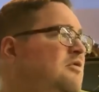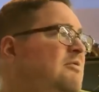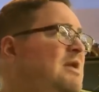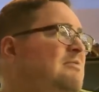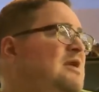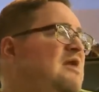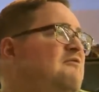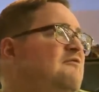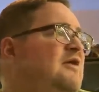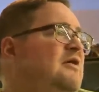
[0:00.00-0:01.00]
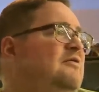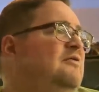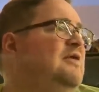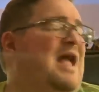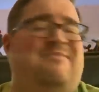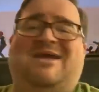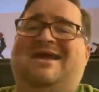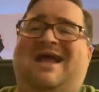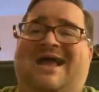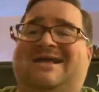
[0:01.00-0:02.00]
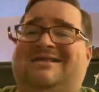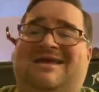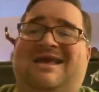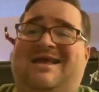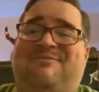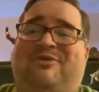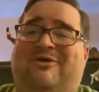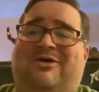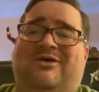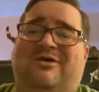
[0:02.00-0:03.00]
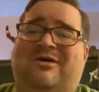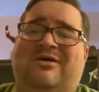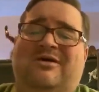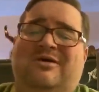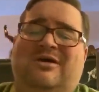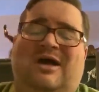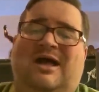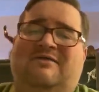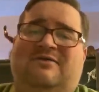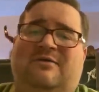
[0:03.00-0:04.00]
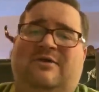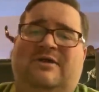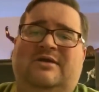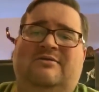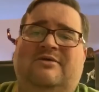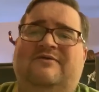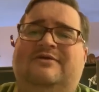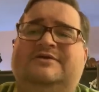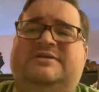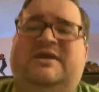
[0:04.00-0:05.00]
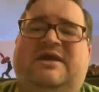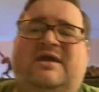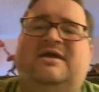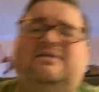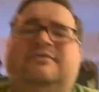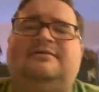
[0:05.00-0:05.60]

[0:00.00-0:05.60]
maybe I felt. I mean, the Emperor Hot Toy. Where is he at?